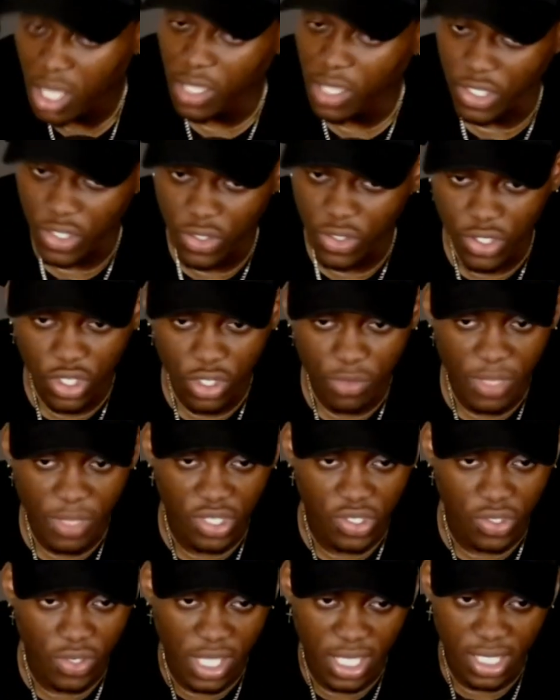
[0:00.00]
YouTube, make
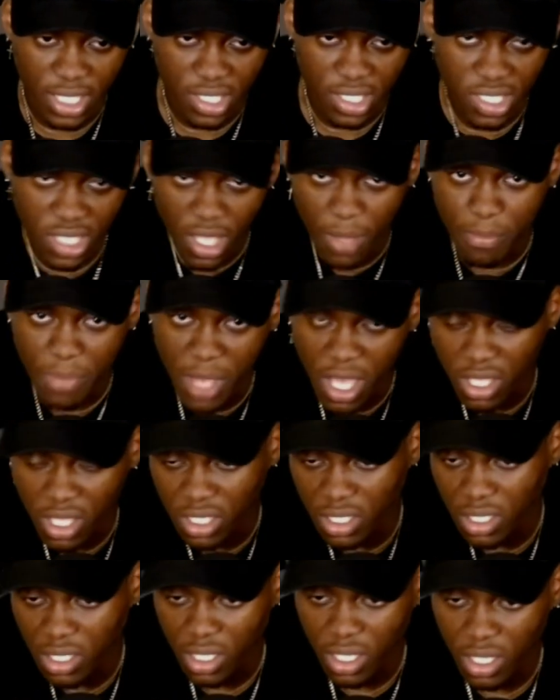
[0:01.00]
sure you hit the sub
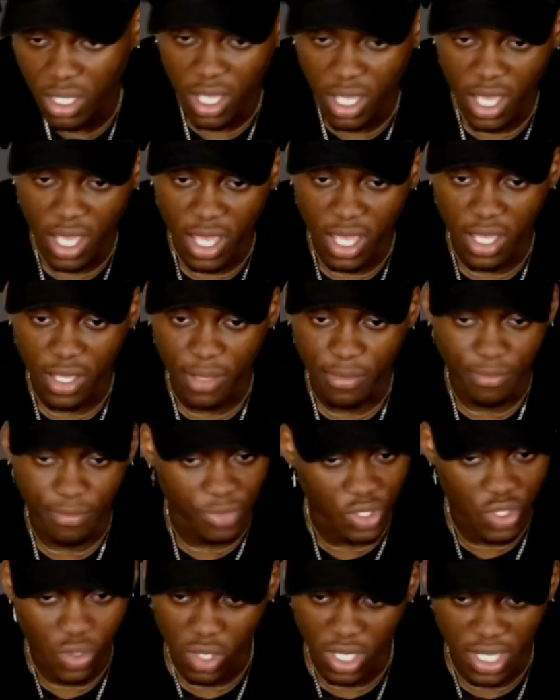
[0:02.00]
button.
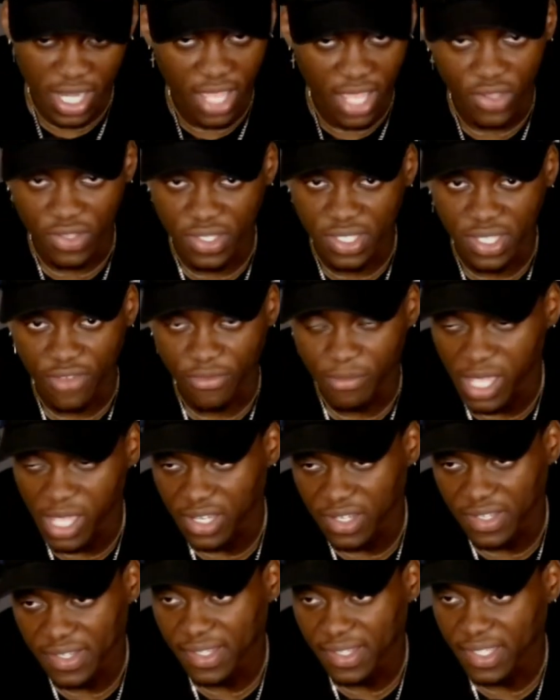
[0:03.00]
Do all of that good stuff, man.
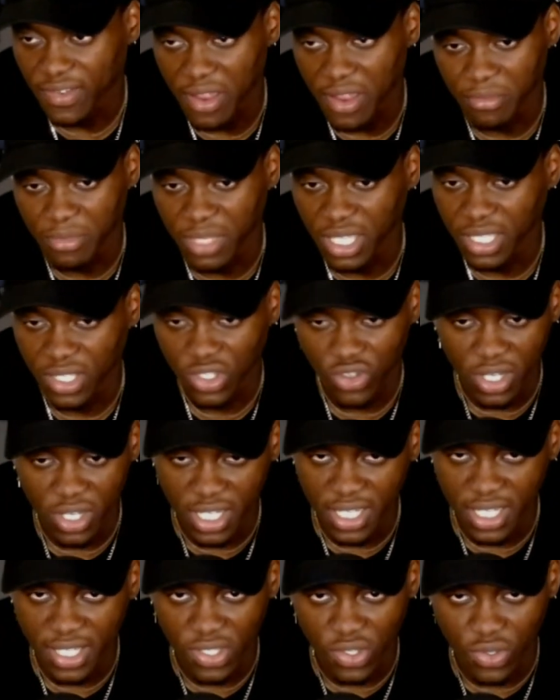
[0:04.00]
Just interact with me. Join the
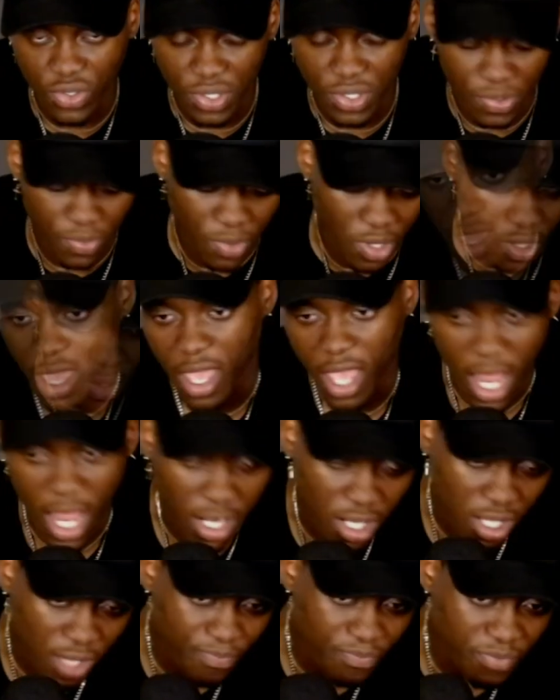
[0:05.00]
Discord as well.
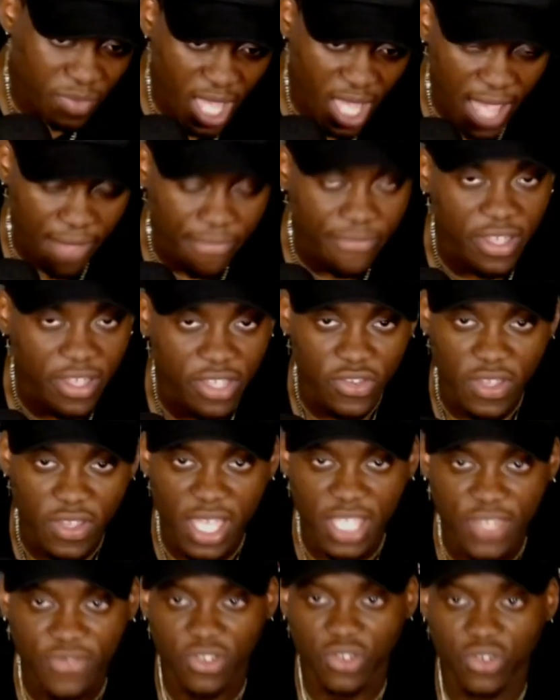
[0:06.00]
Look, I thank you
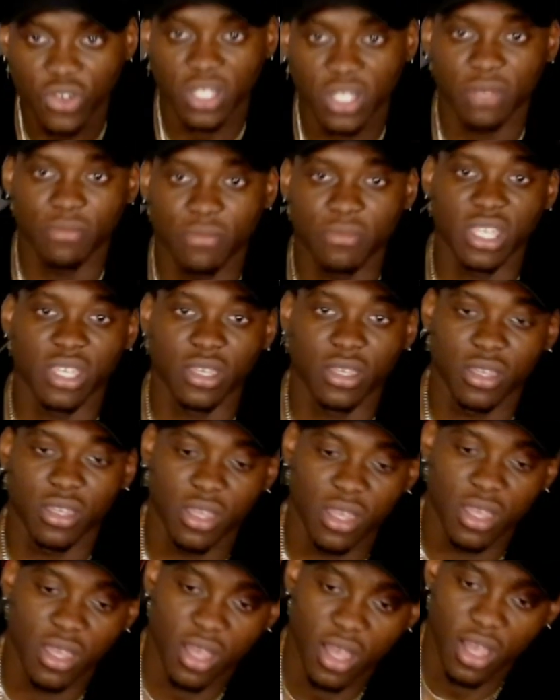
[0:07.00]
guys for joining me.
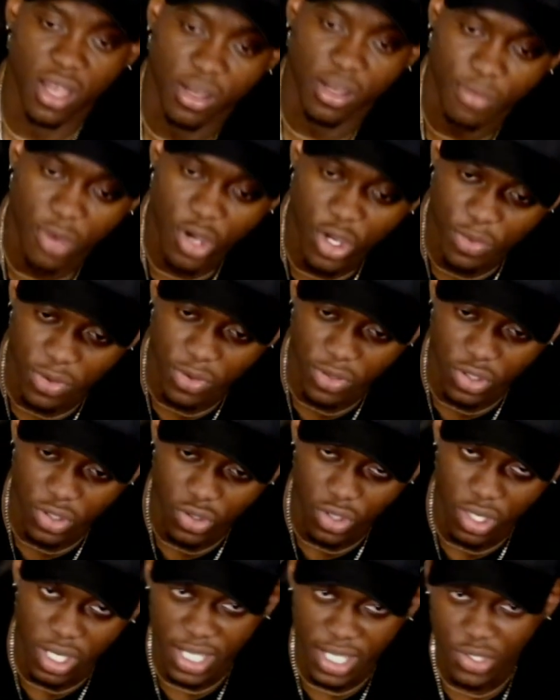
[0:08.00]
Hope you
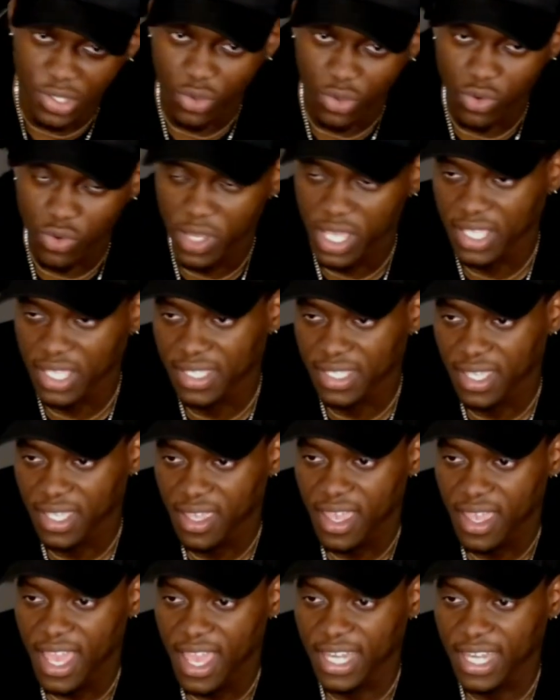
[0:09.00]
enjoy it as always.
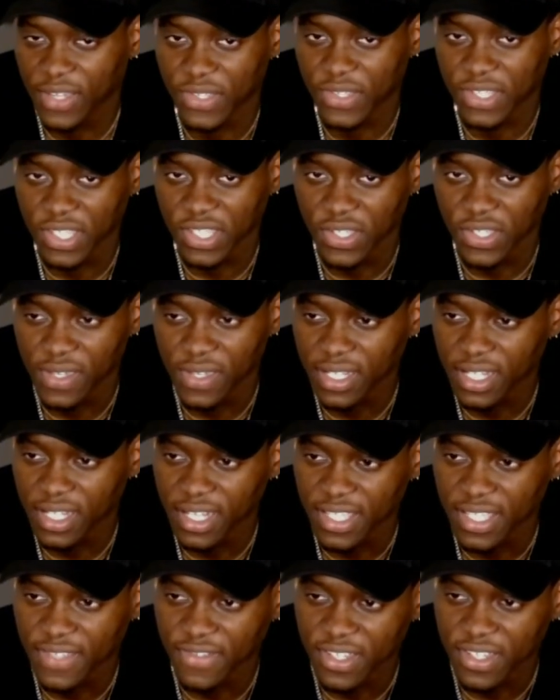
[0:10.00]
And I'll see you in the
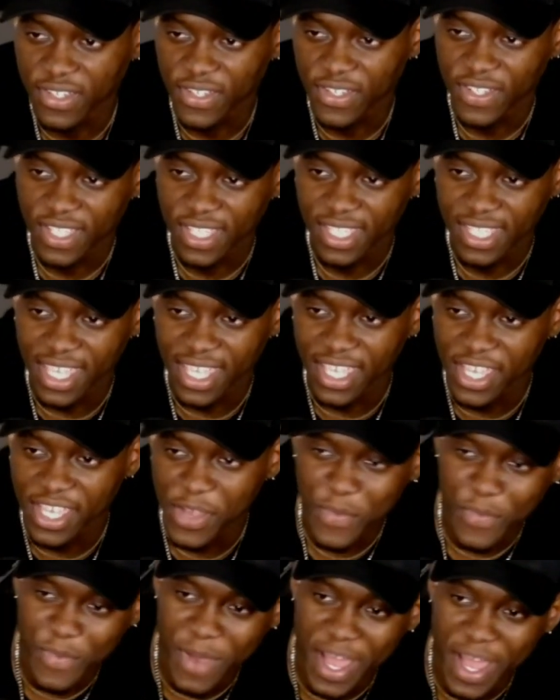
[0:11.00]
next video. Take care.
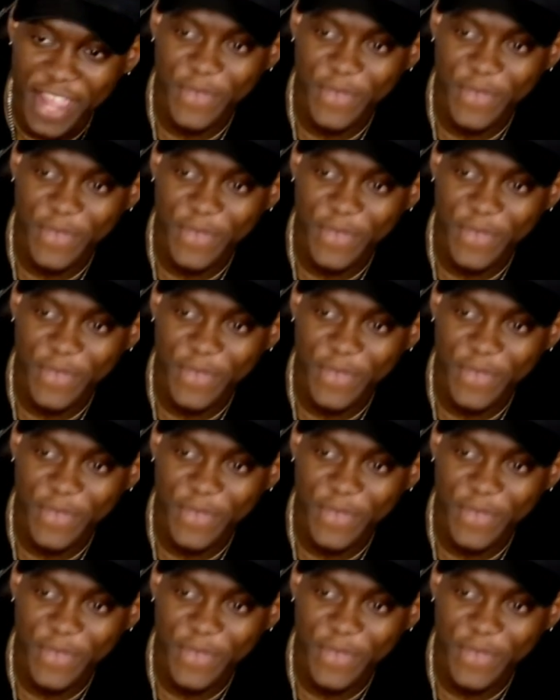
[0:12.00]
Bye.